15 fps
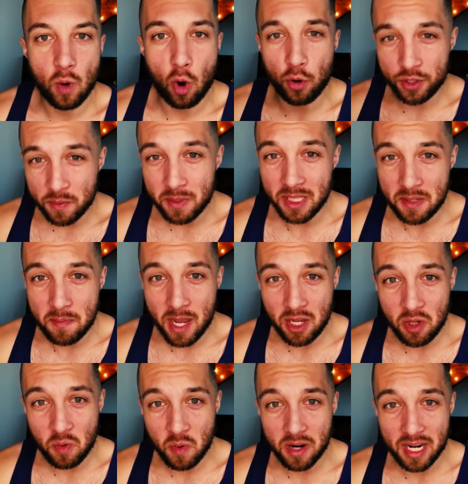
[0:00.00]
ultimately
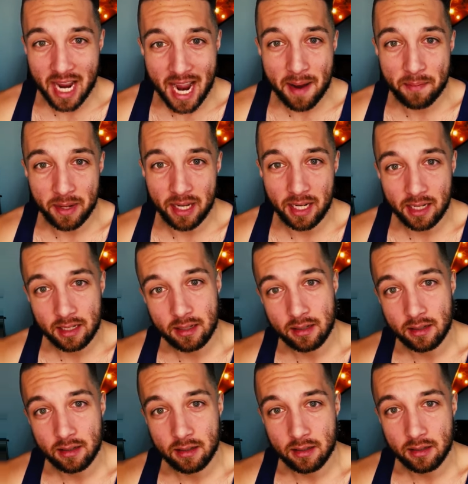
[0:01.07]
make you unhappy.
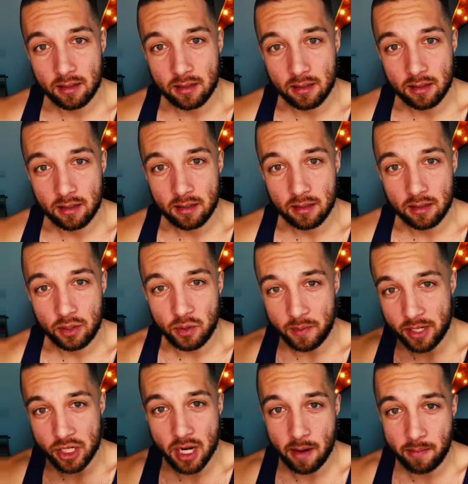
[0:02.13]
Do what
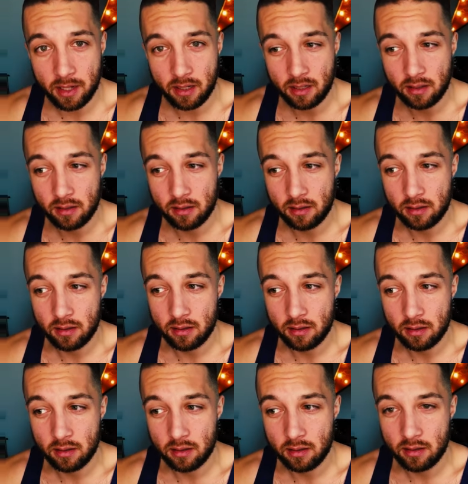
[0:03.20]
makes you happy.
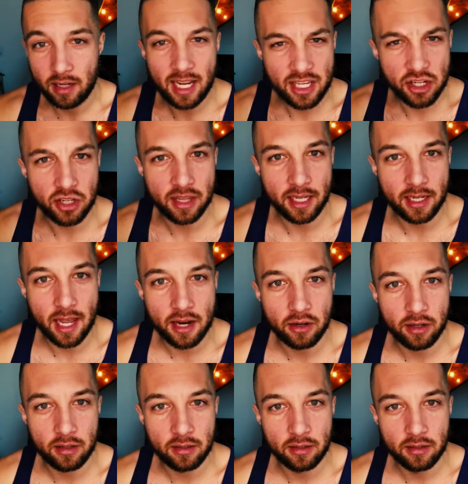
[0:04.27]
That's a good thing to end
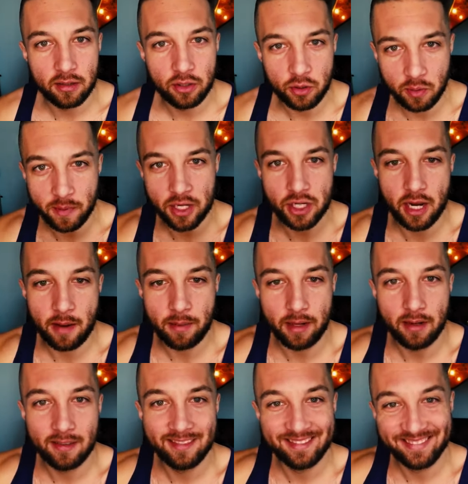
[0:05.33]
on. Do what makes you happy.